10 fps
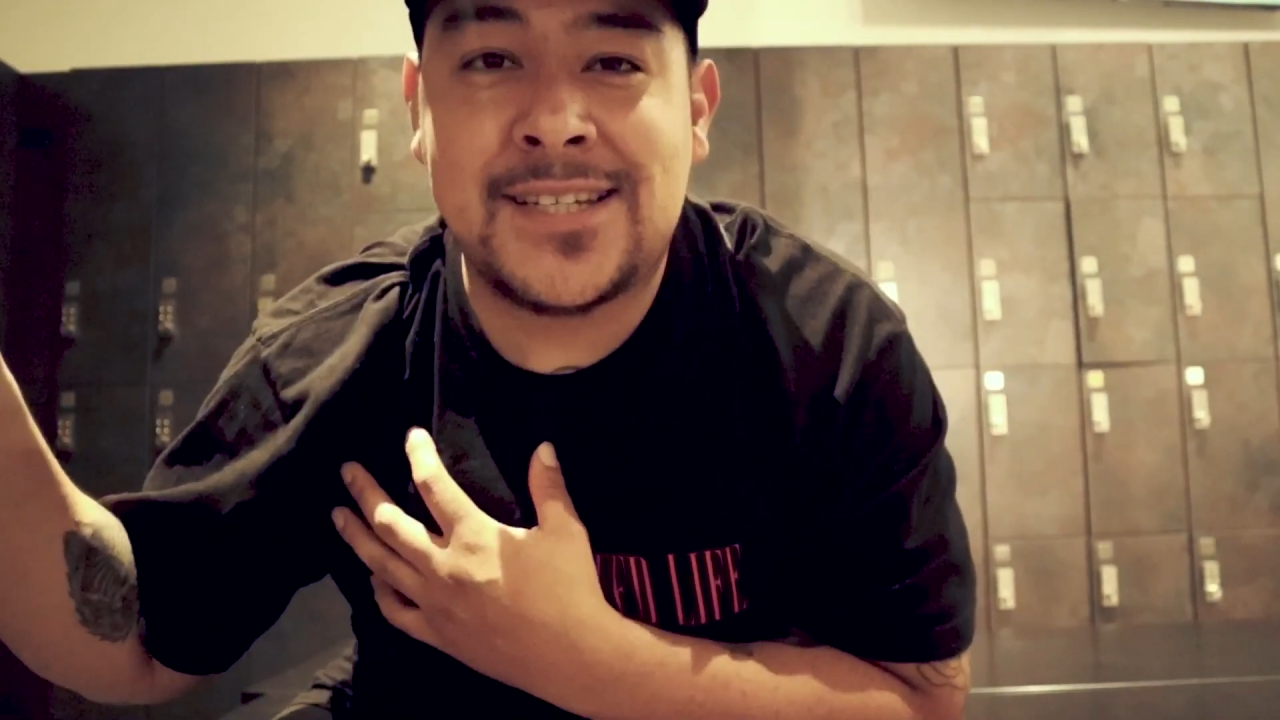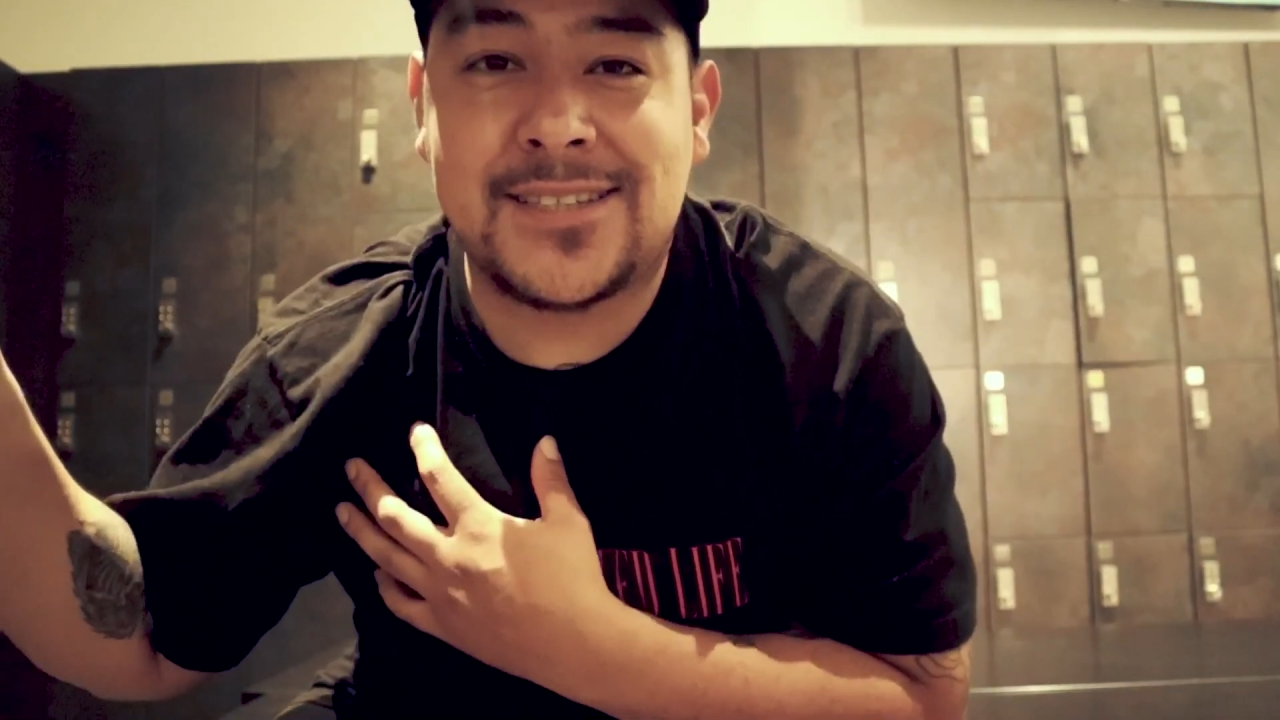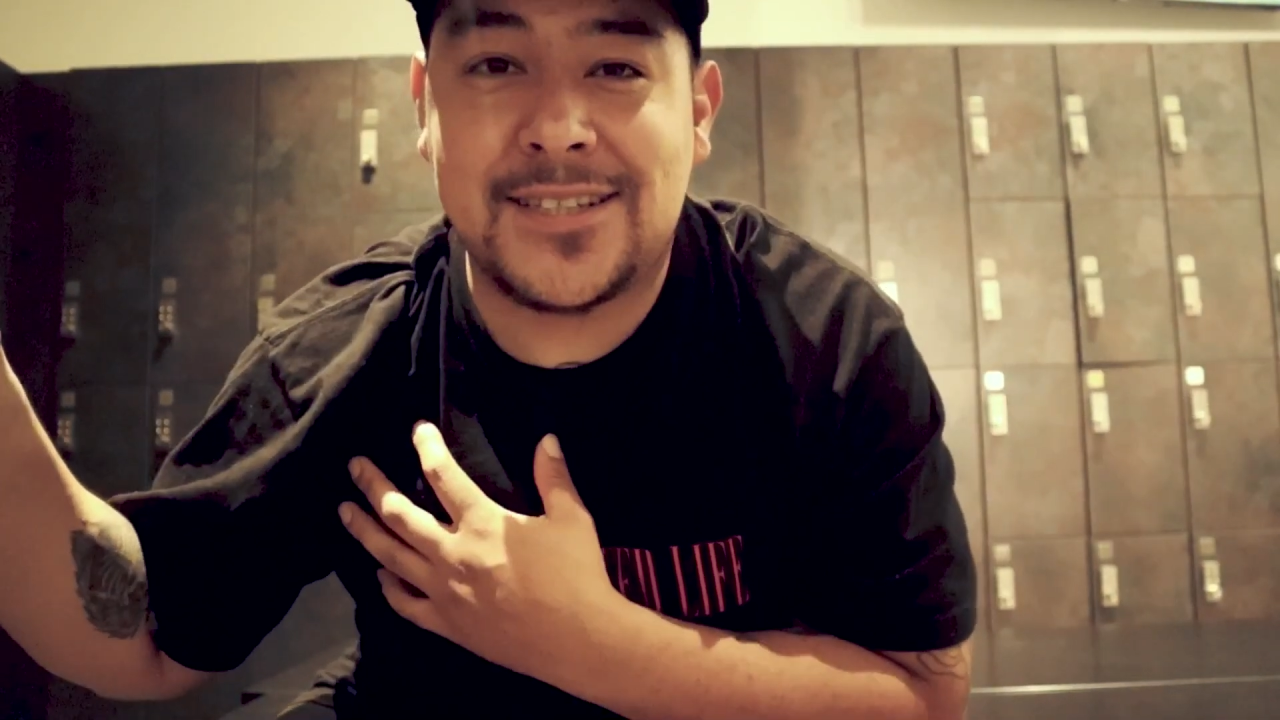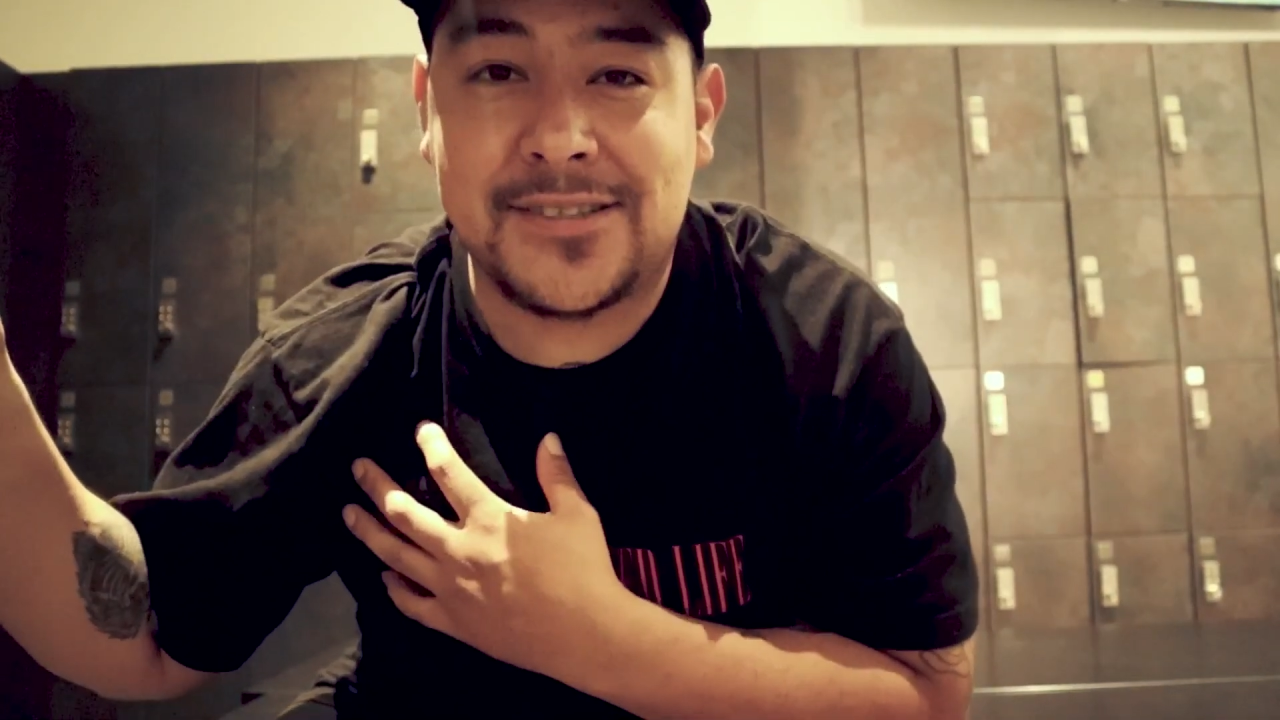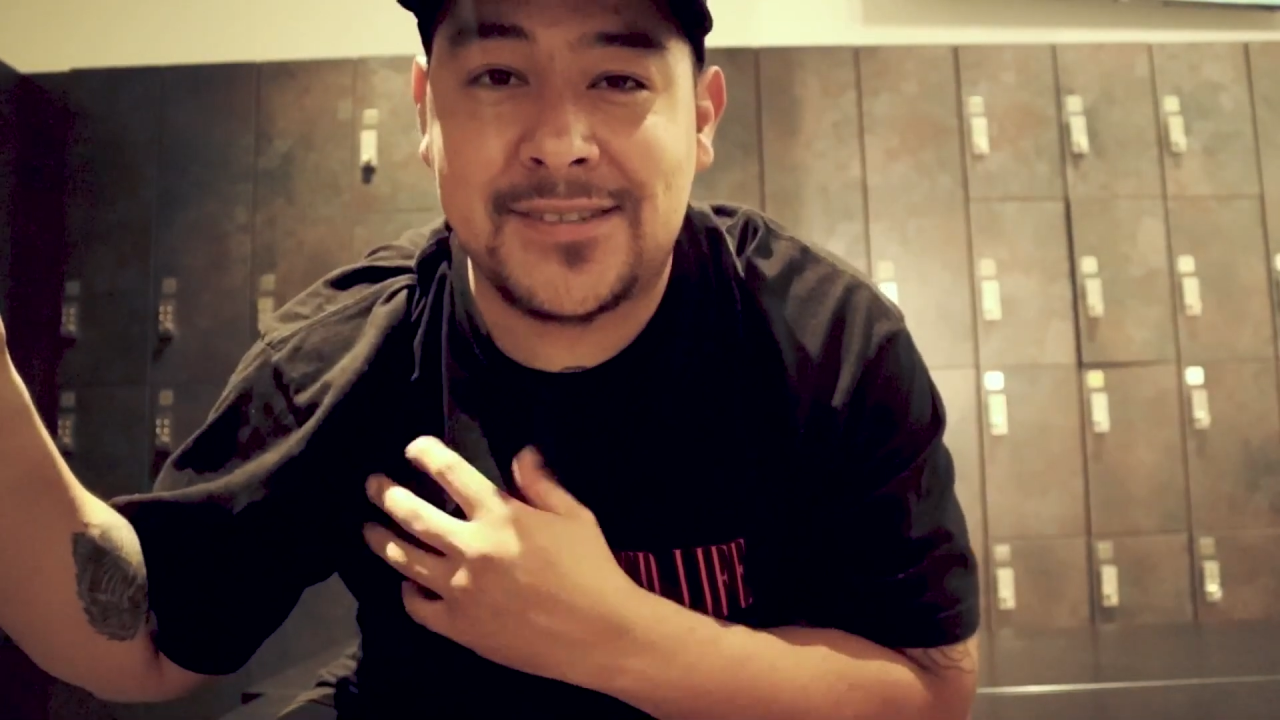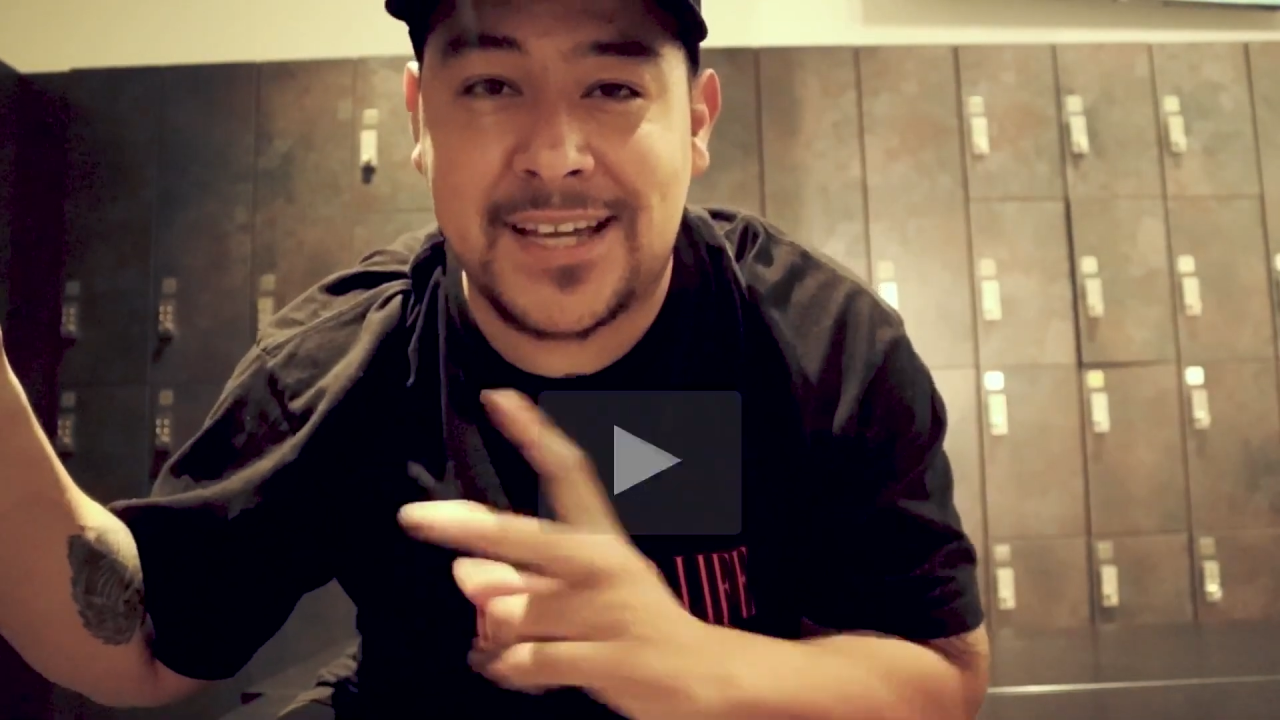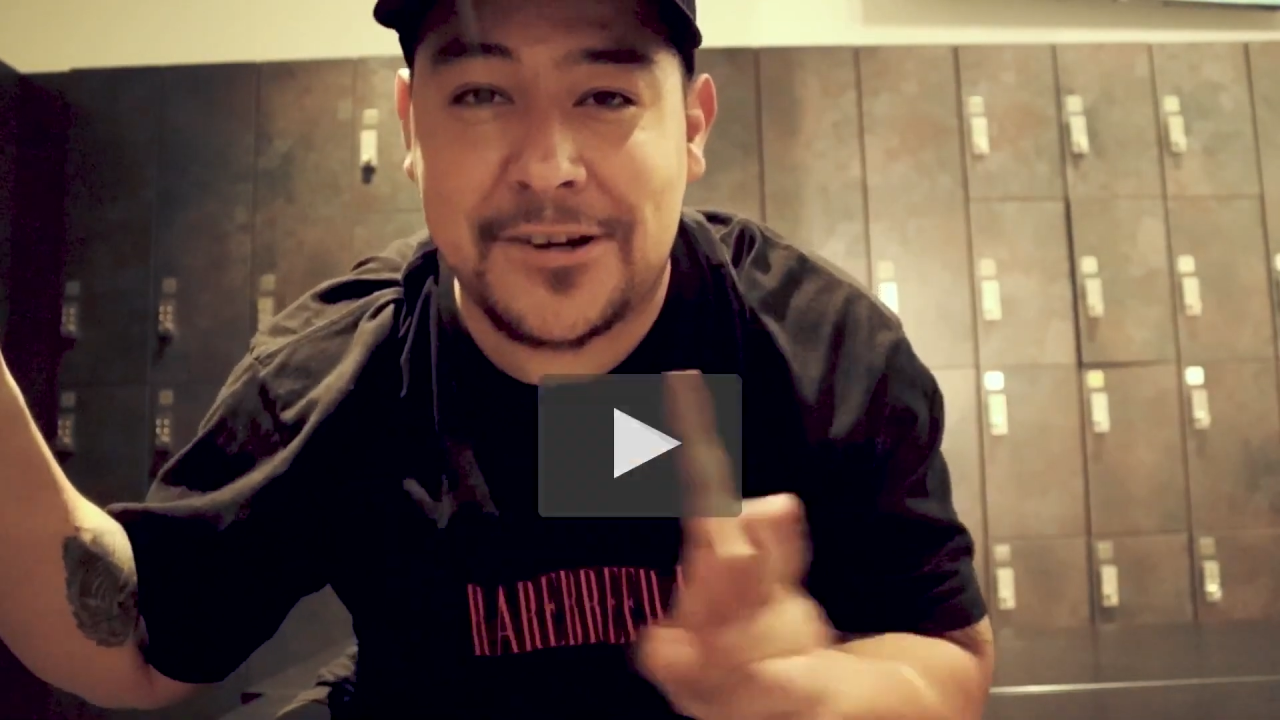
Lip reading: so I